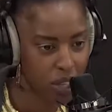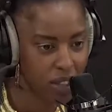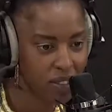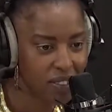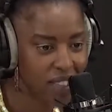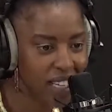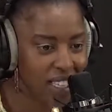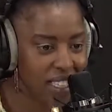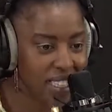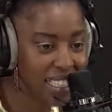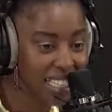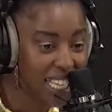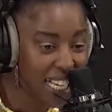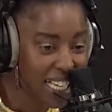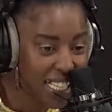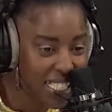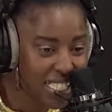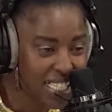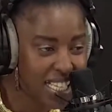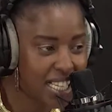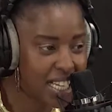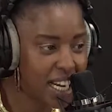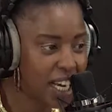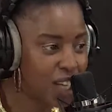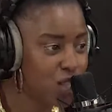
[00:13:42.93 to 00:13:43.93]
Then
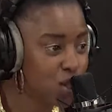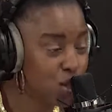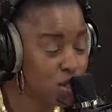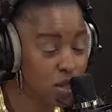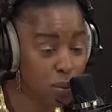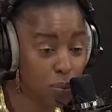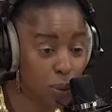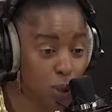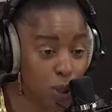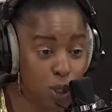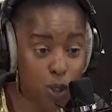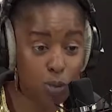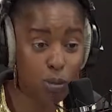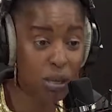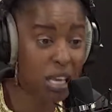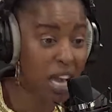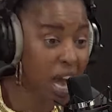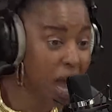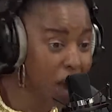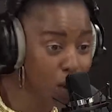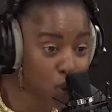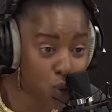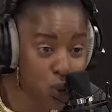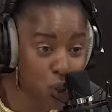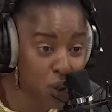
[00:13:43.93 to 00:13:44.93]
Thursday night you're supposed to be
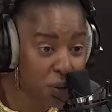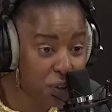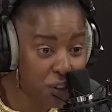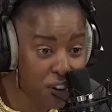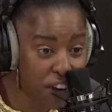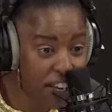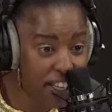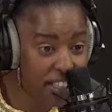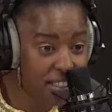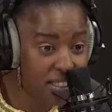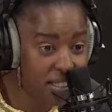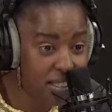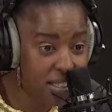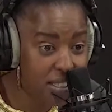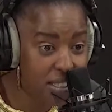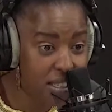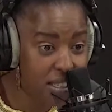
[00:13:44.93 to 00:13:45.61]
out with friends.